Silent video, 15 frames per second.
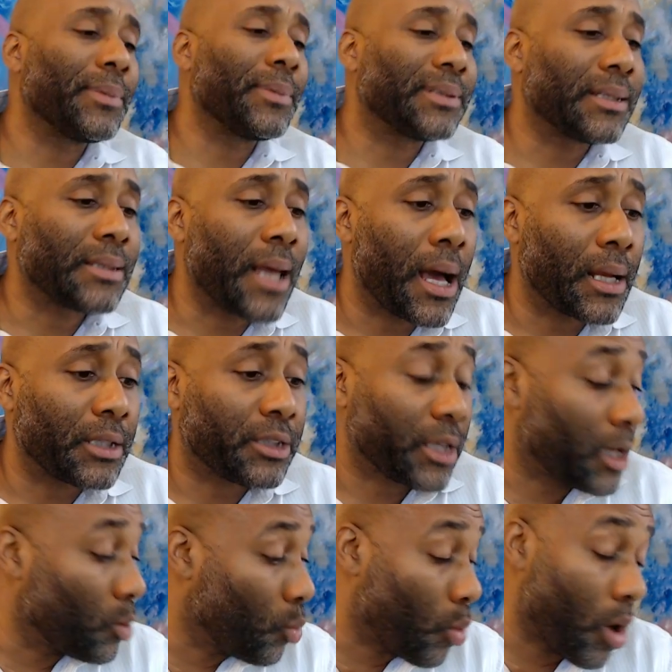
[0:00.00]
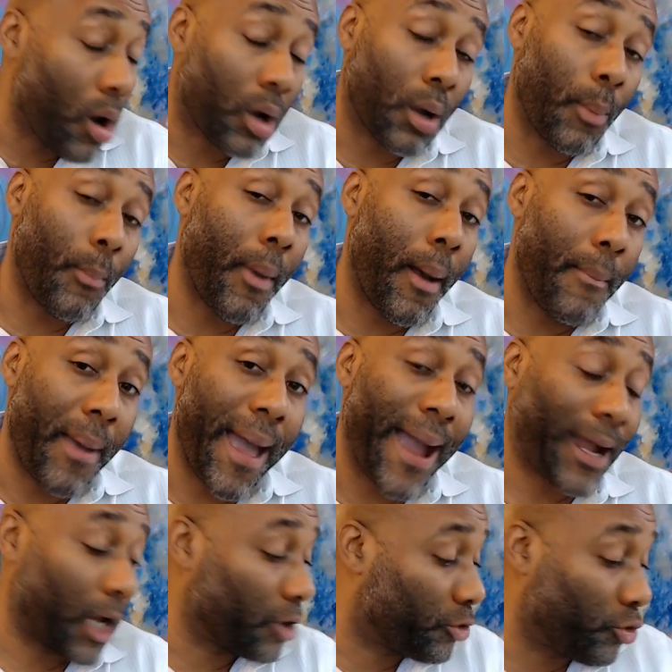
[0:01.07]
Adonis and welcome
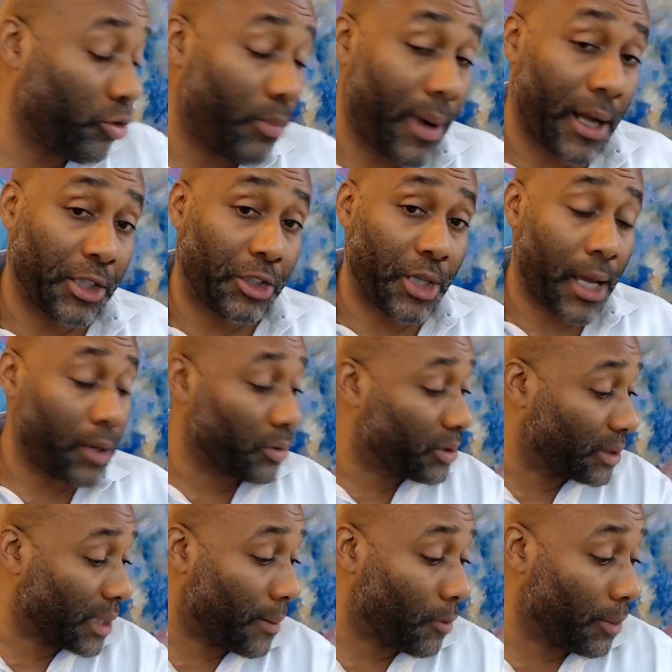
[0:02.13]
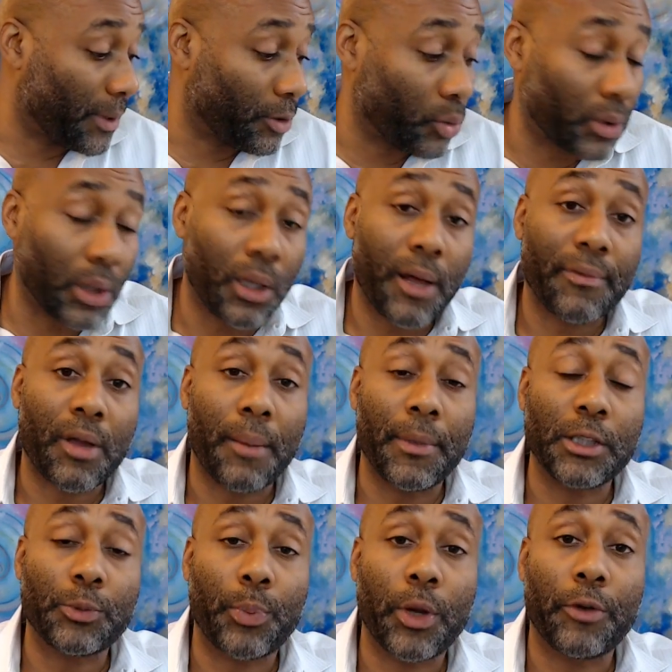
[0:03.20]
back to my channel. Today I'm going to be doing the Love Coming
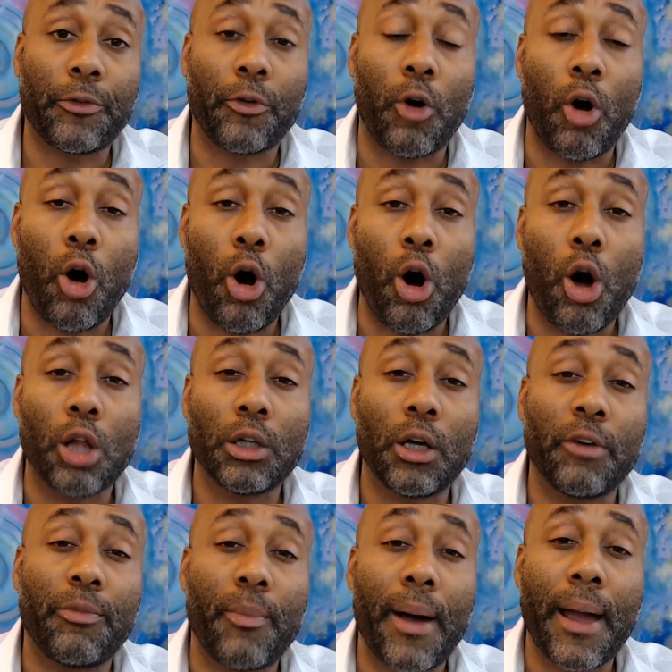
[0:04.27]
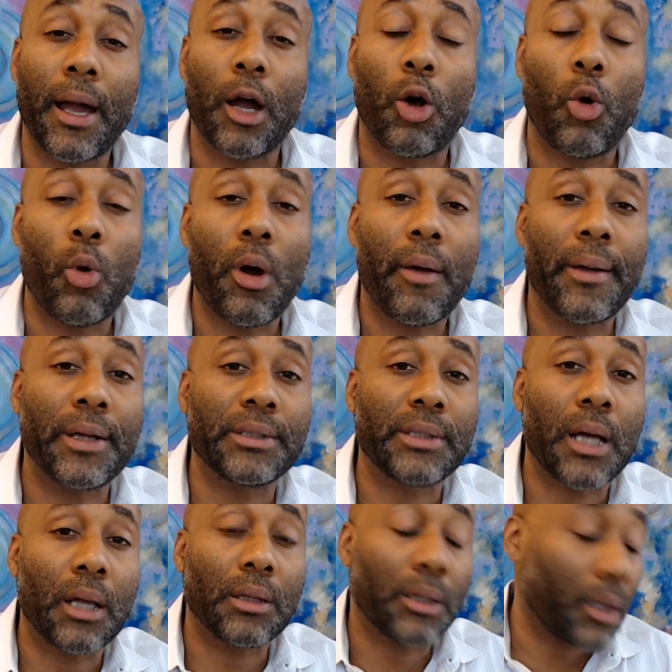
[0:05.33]
Spread for all of my Aquarius
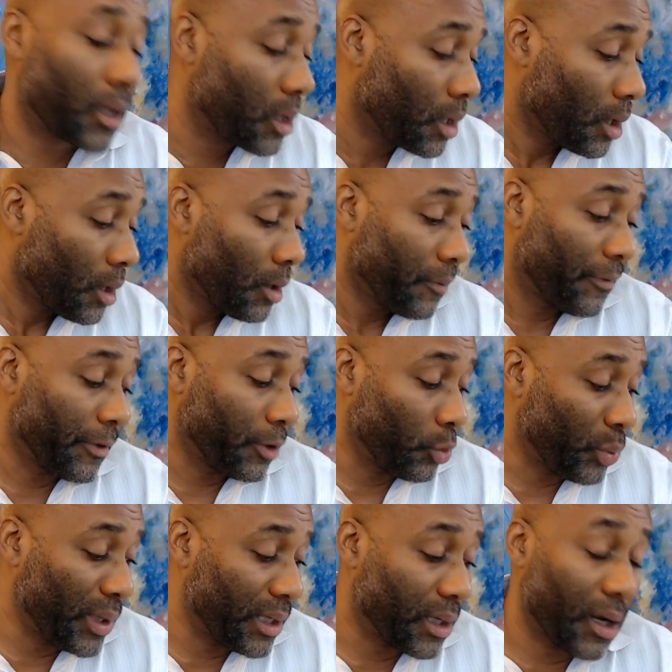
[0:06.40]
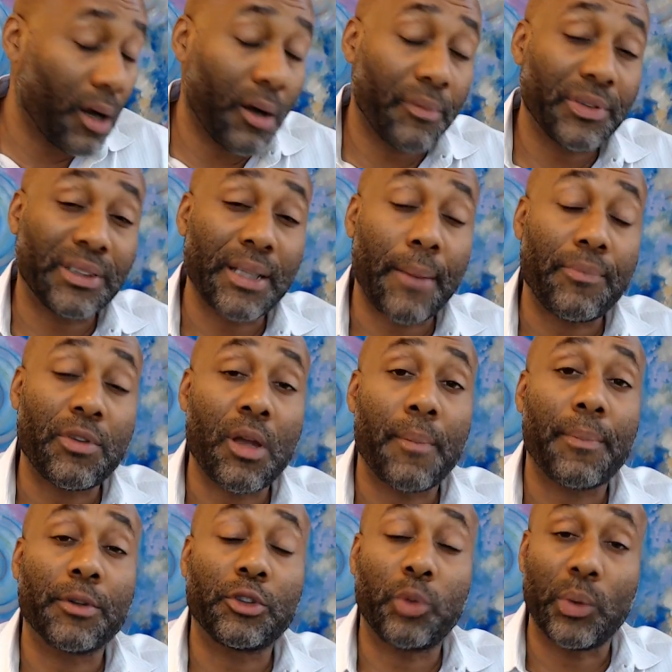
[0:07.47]
out there for the week of
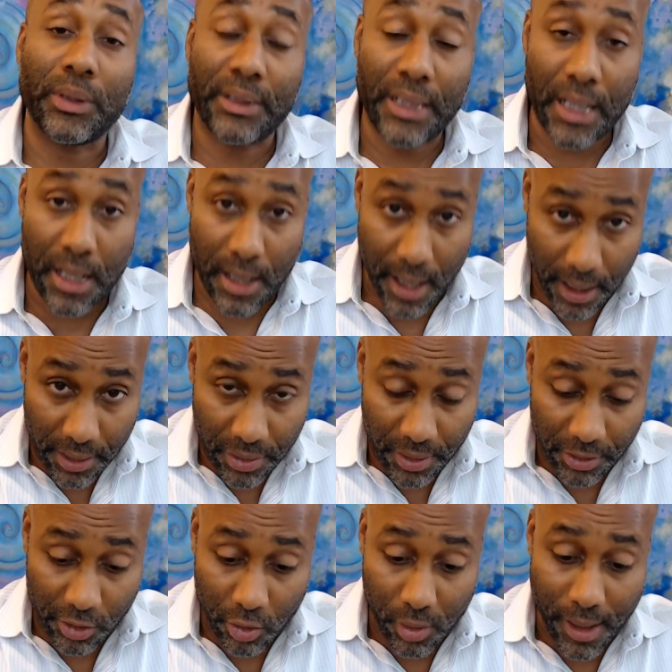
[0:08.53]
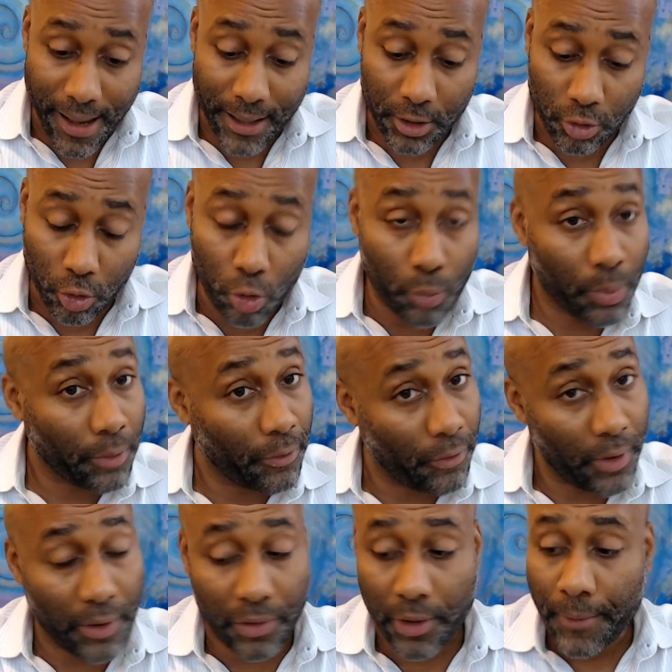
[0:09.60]
September 29th until October
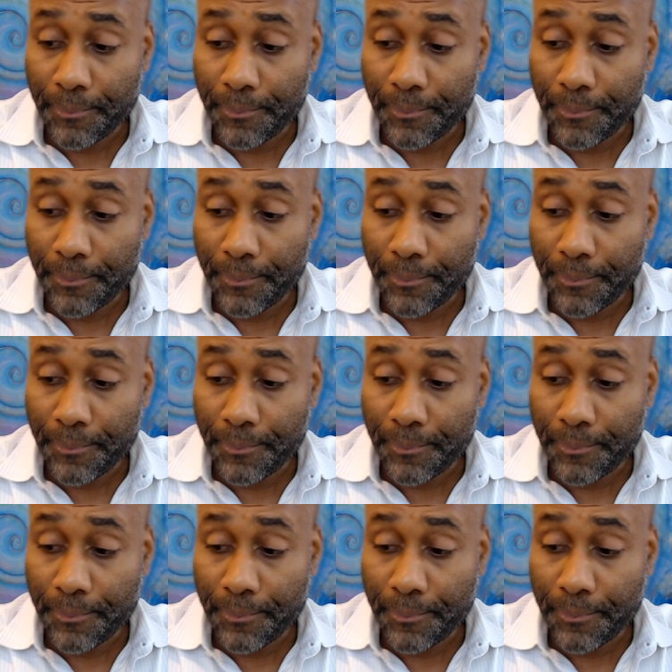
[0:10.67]
5th.